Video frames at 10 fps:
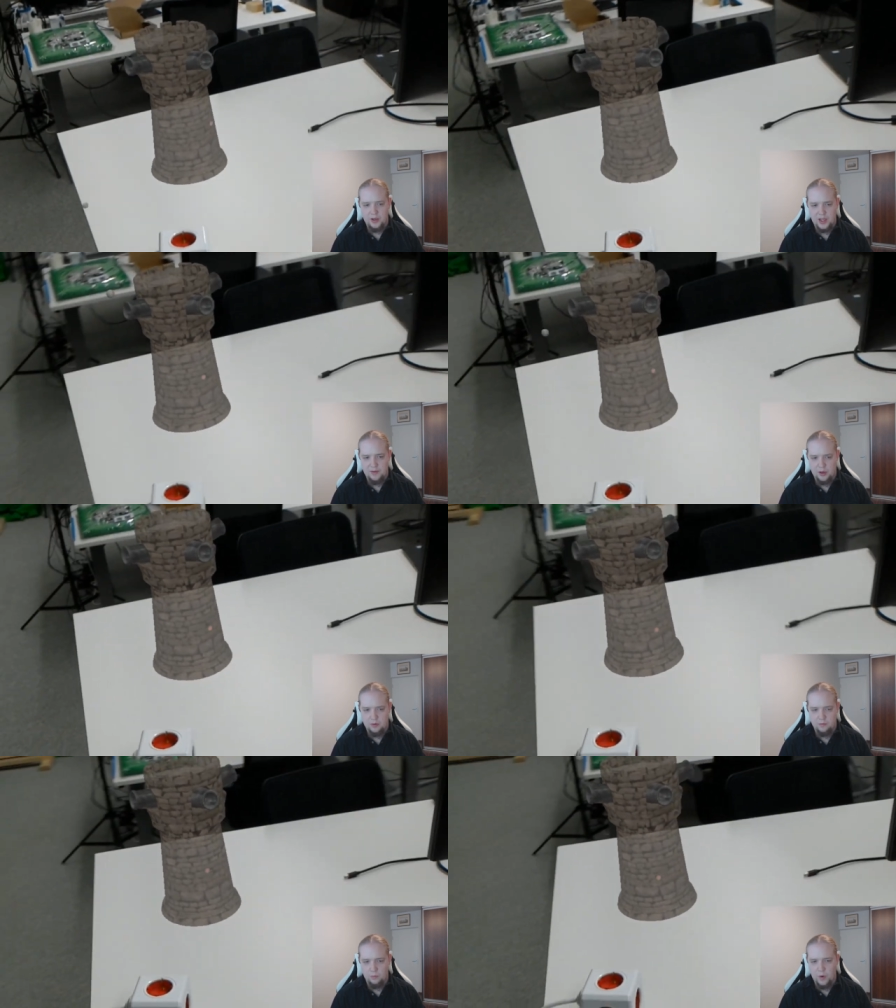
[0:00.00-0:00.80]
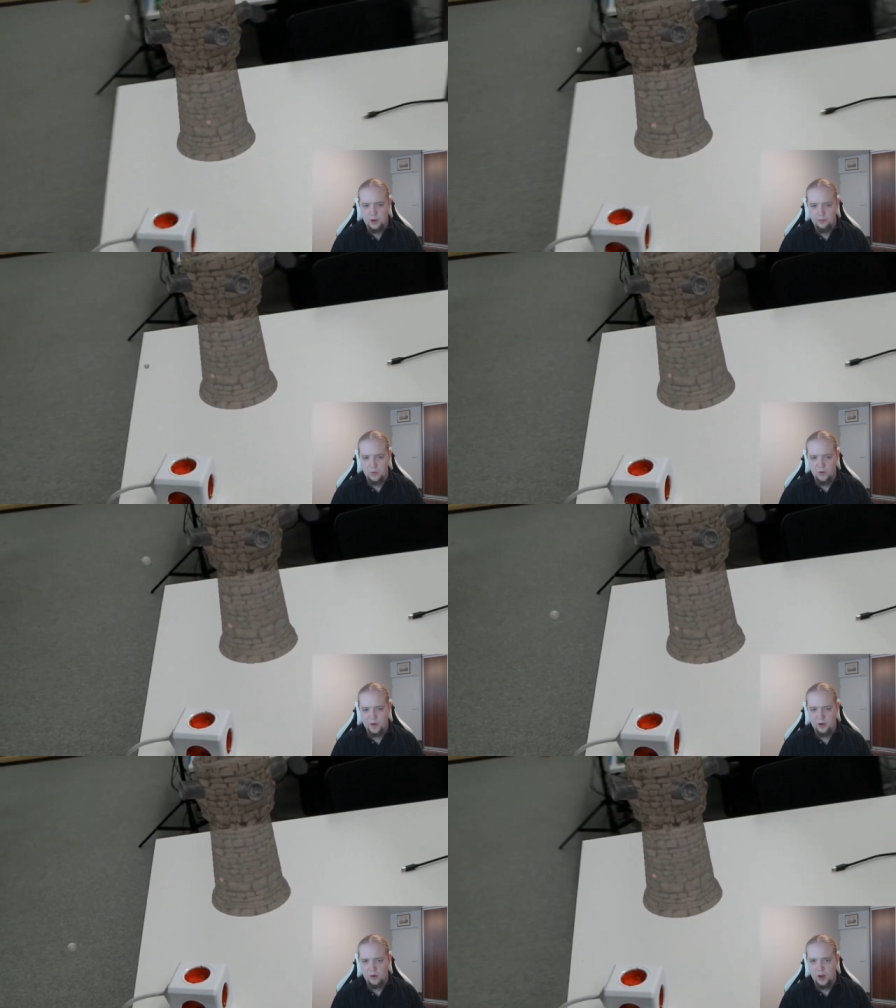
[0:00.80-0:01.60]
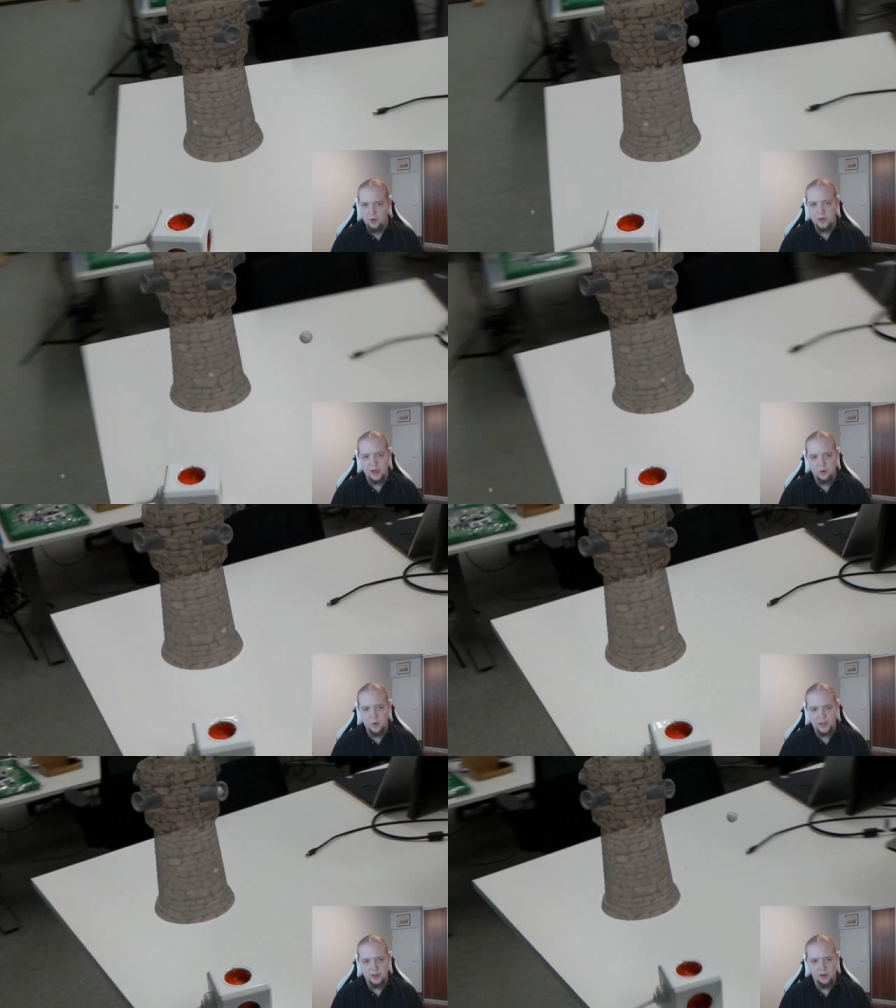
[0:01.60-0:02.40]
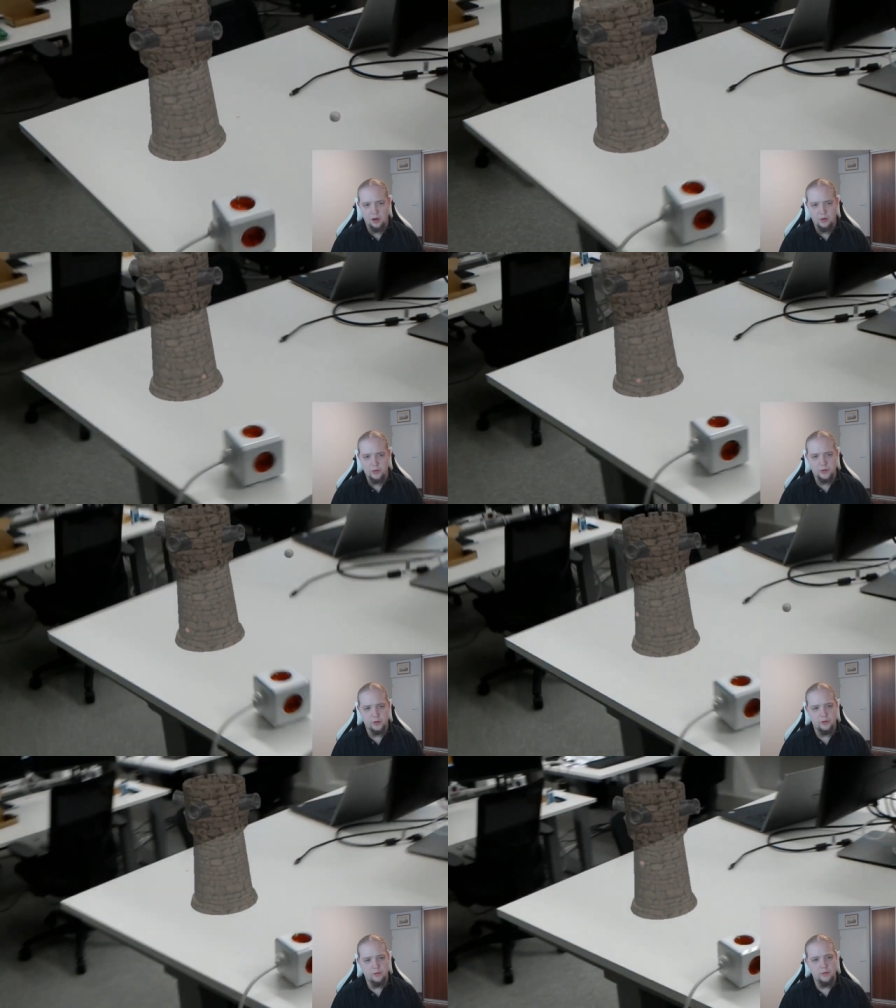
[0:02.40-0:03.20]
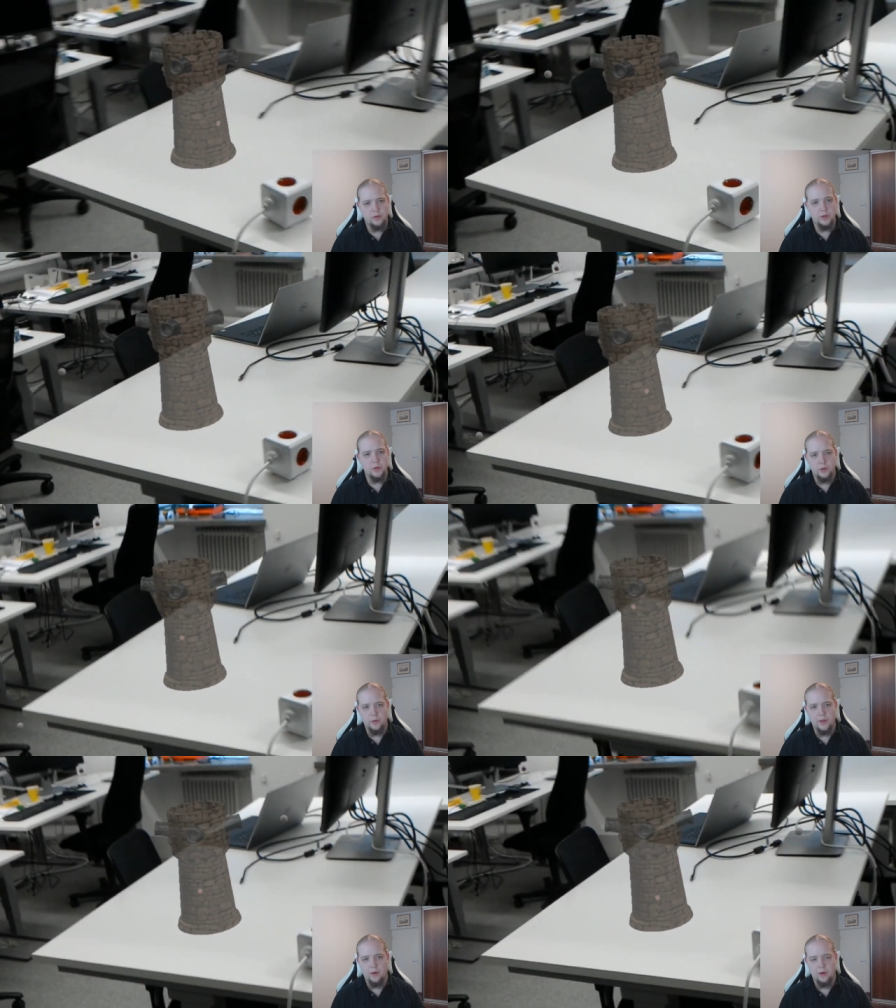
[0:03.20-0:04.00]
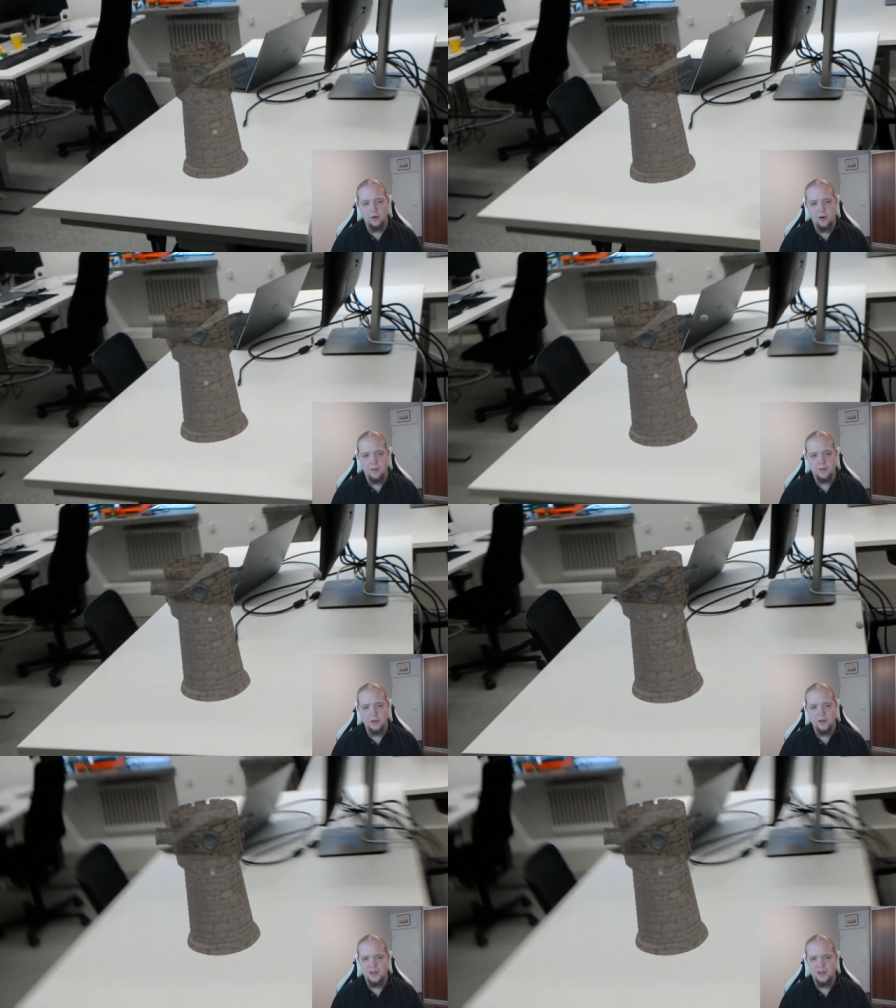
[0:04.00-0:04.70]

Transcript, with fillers: Even when moving around and quite close to the holograms,